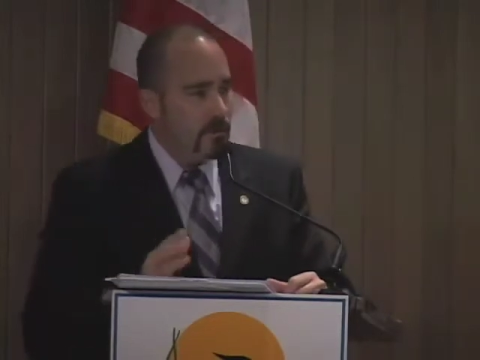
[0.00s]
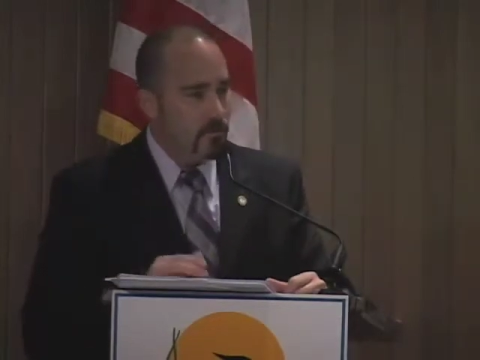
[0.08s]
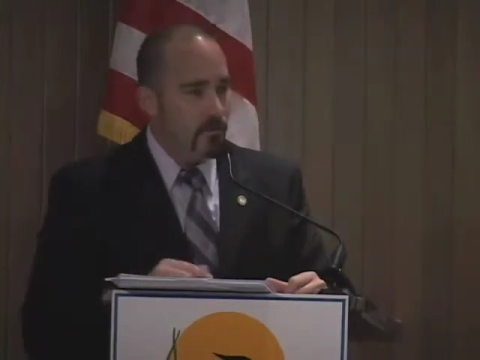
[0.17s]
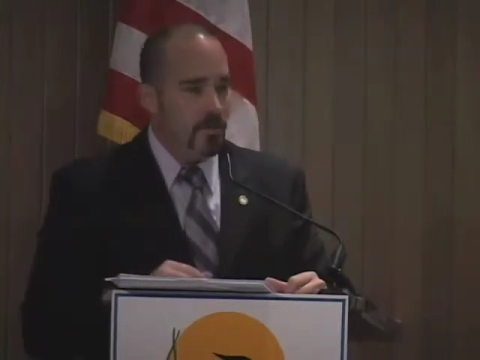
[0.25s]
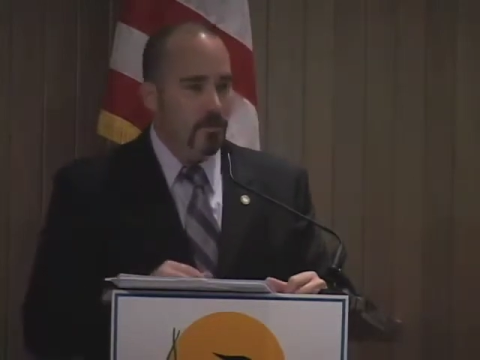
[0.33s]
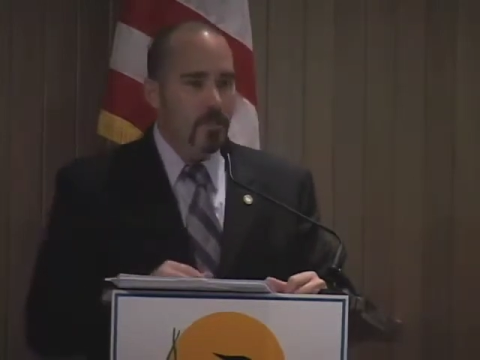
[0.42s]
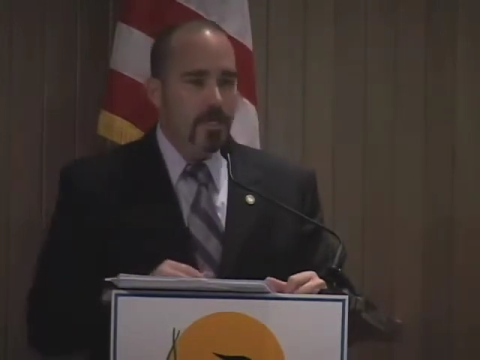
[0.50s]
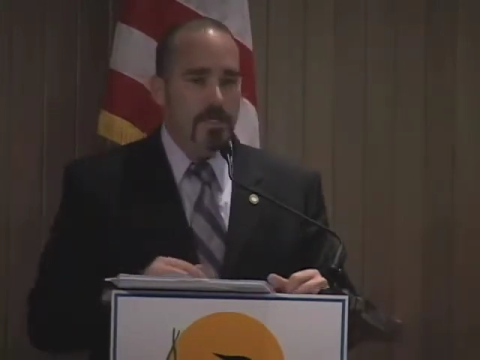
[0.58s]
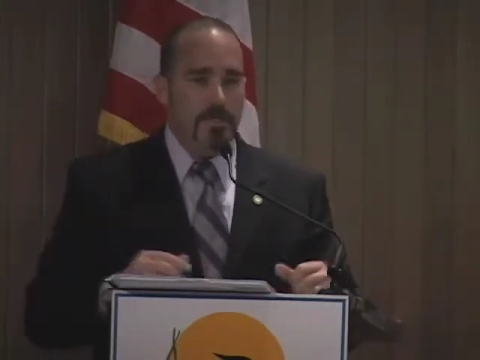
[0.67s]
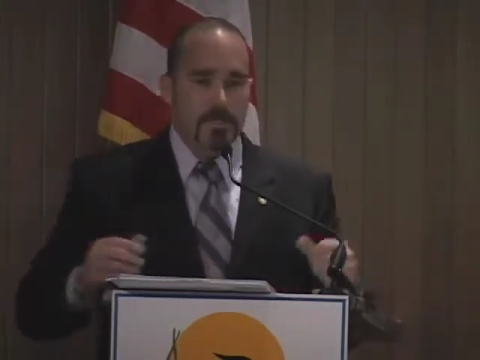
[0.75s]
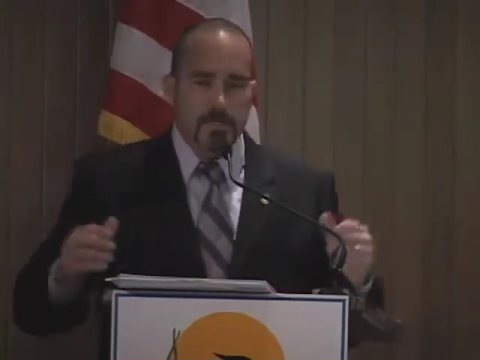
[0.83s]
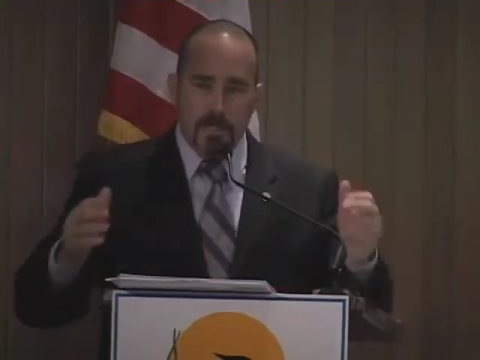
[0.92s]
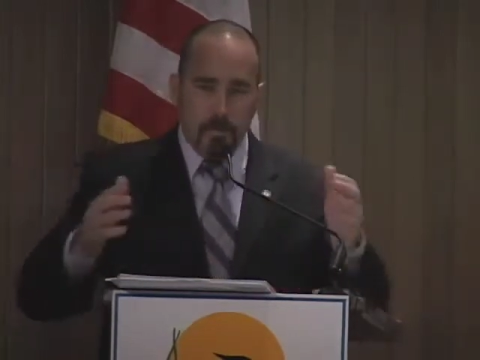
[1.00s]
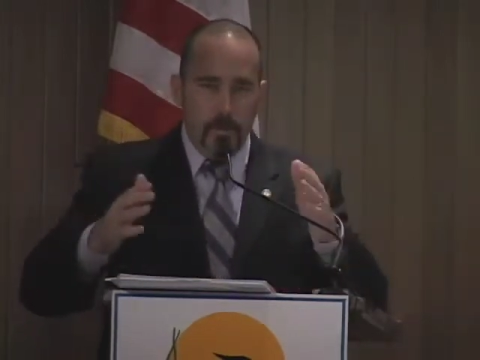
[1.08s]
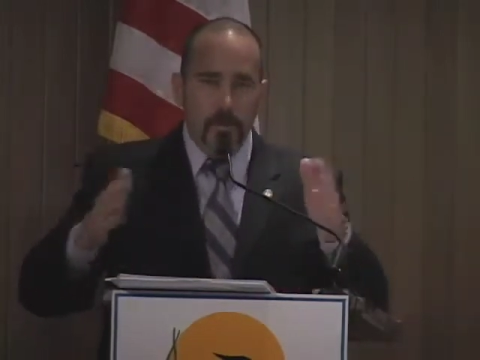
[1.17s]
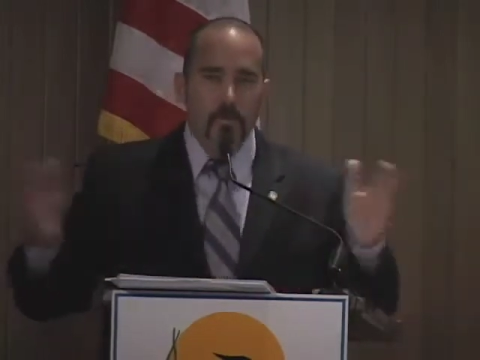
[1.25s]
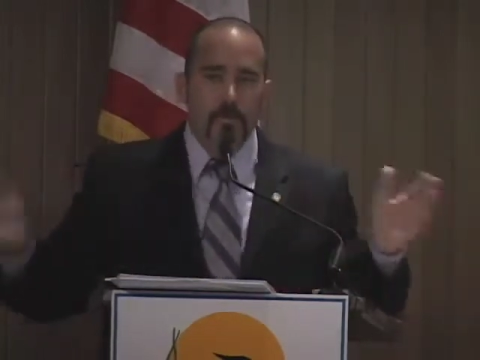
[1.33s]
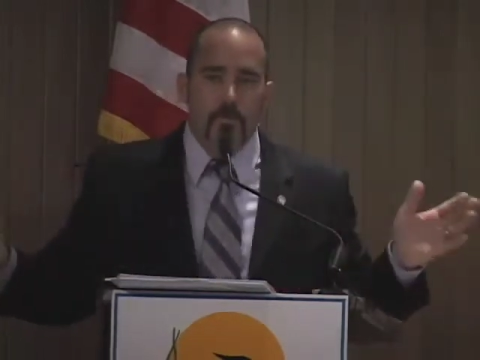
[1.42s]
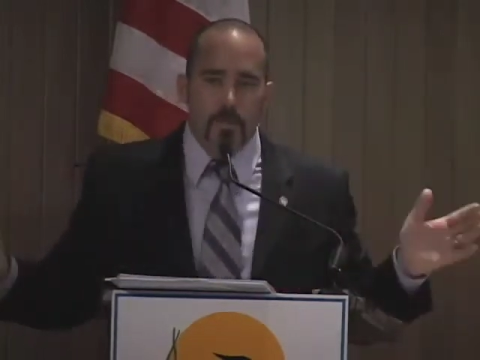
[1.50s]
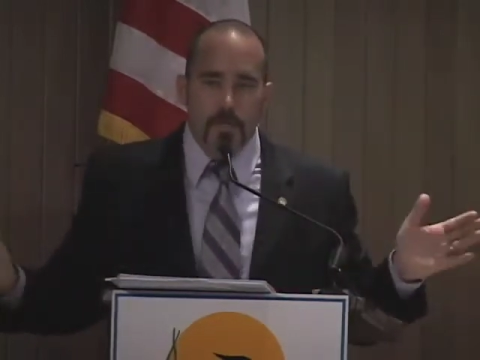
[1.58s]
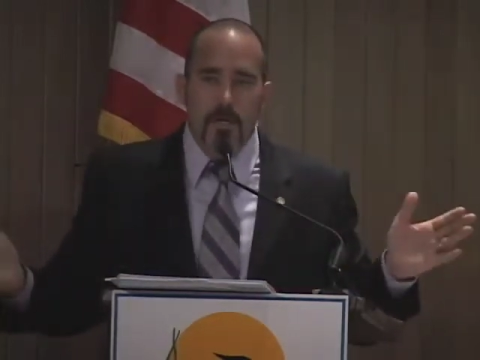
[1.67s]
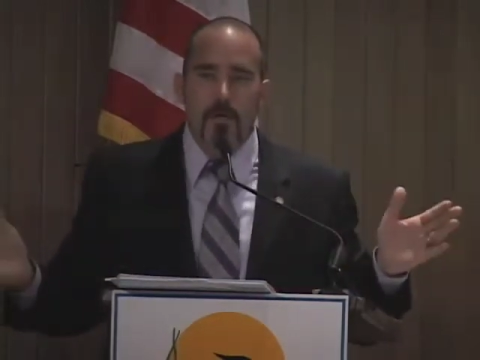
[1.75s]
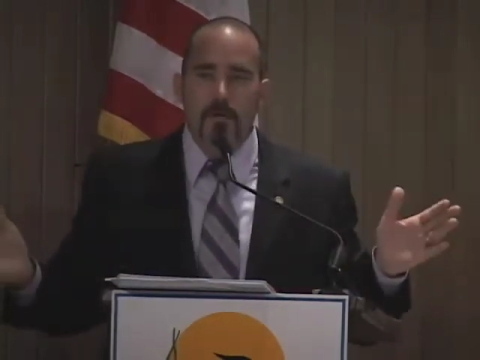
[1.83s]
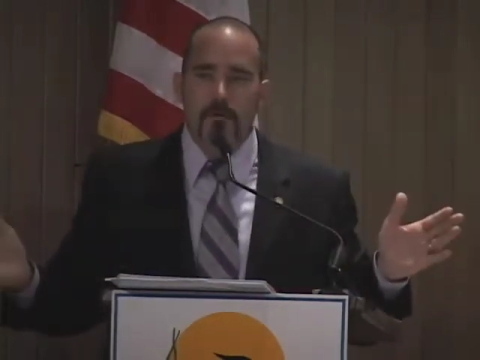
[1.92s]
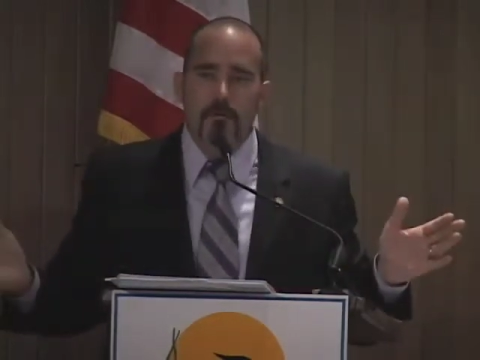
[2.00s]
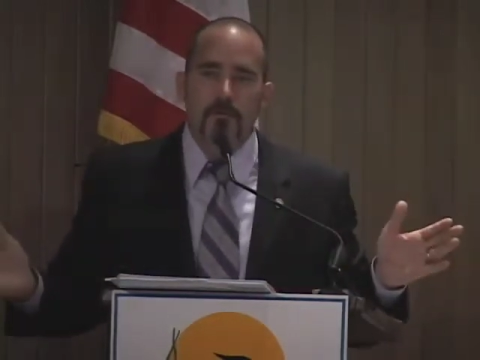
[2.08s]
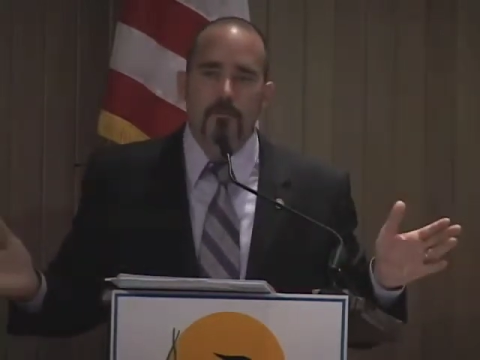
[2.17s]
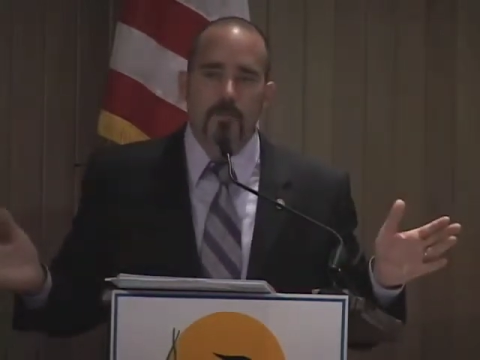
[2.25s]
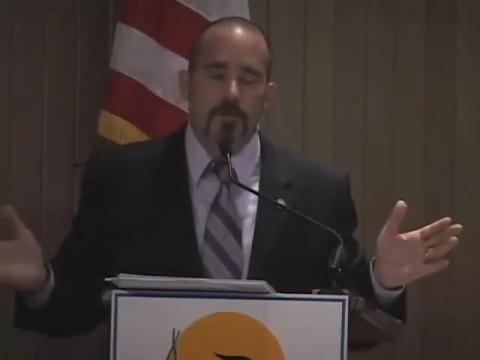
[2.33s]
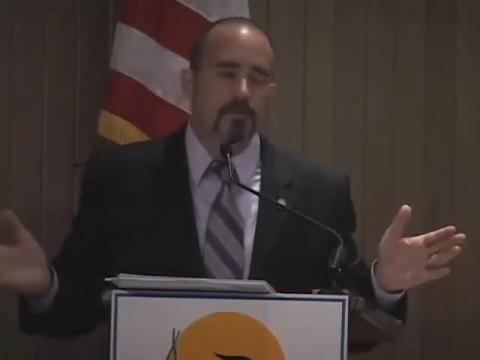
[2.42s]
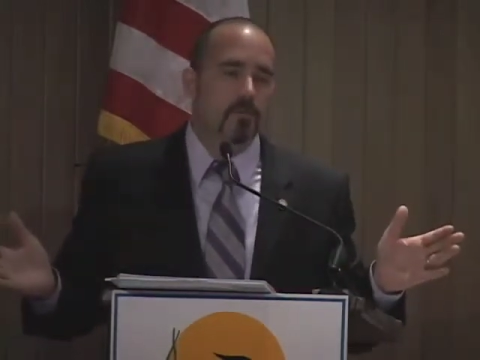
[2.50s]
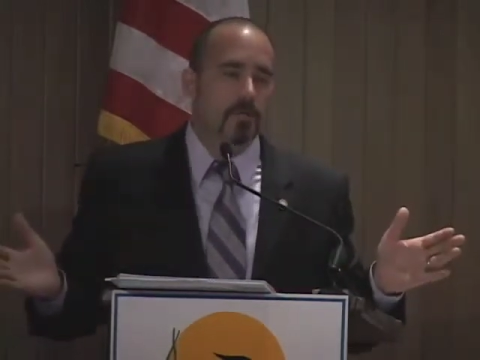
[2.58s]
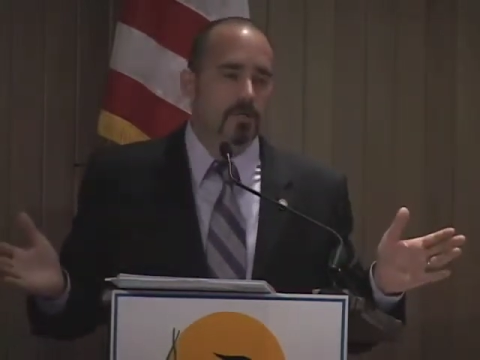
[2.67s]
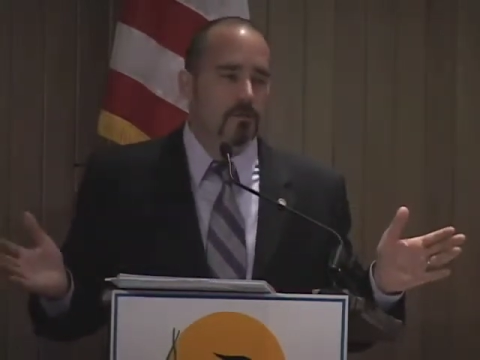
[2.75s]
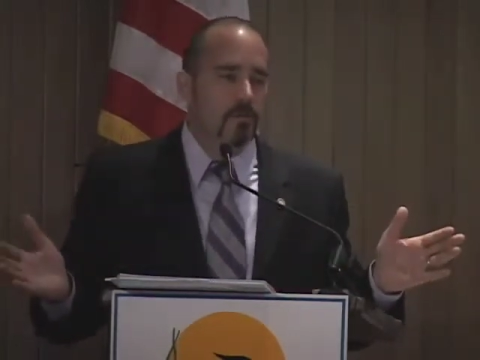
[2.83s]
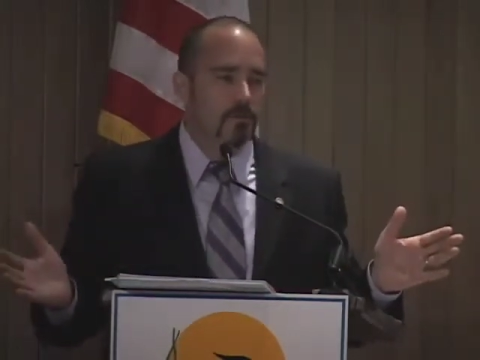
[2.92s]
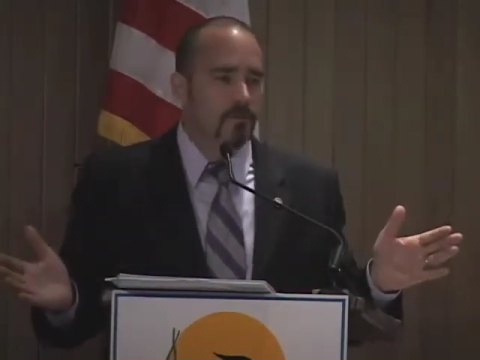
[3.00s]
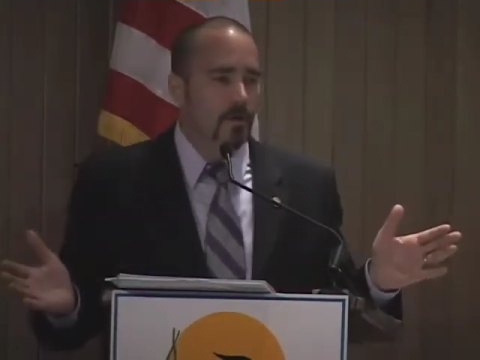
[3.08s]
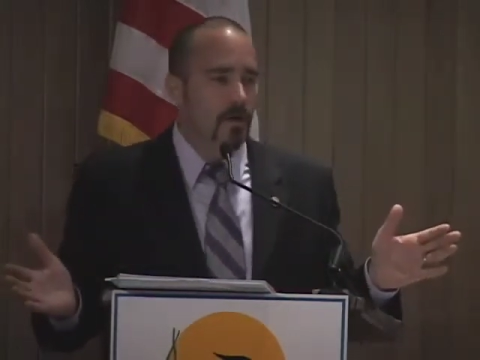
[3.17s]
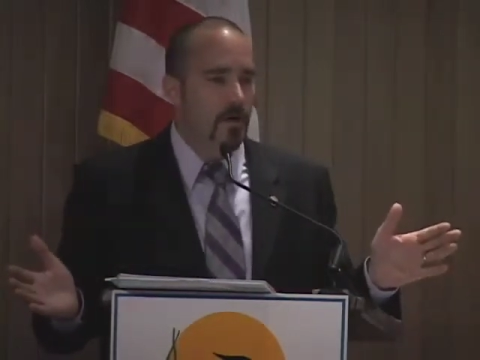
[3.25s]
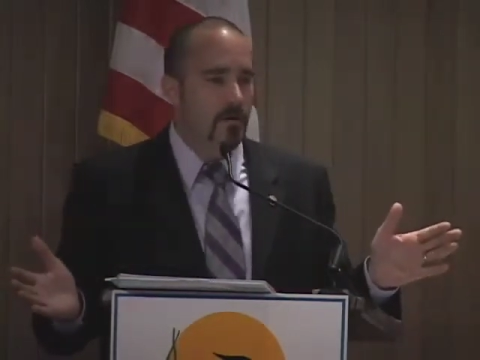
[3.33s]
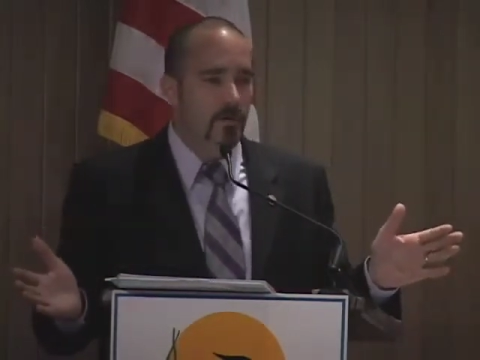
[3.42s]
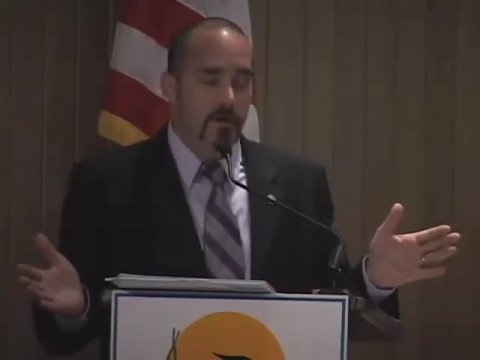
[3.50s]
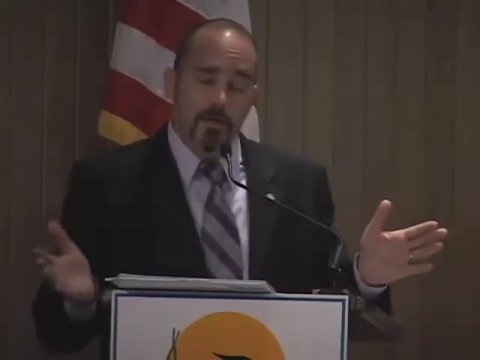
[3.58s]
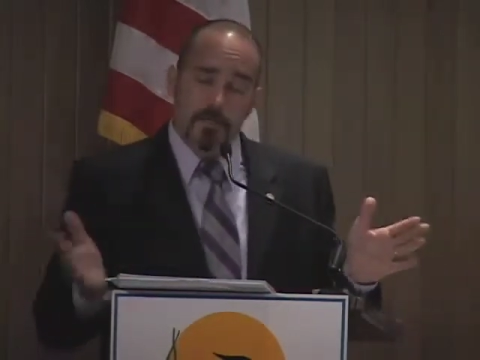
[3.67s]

because what it means is that we will be done by 2025.